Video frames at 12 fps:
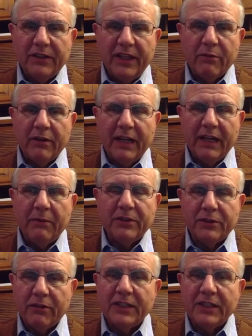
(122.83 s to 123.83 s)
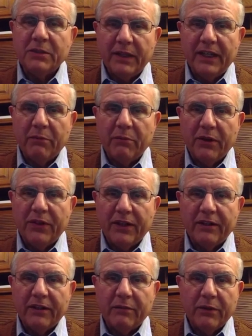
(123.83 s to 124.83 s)
that they were able to trust me with
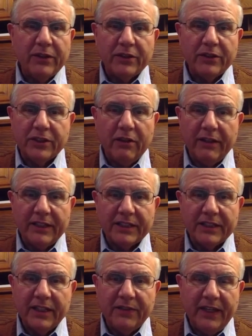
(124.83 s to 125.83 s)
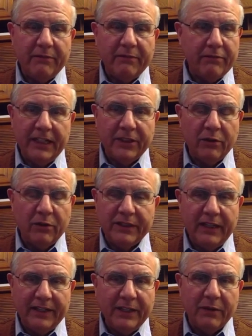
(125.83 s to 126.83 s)
their stories that they really don't
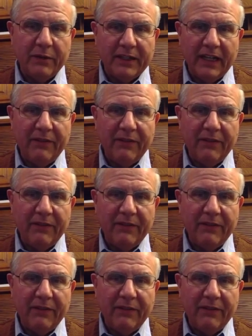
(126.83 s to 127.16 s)
tell anyone.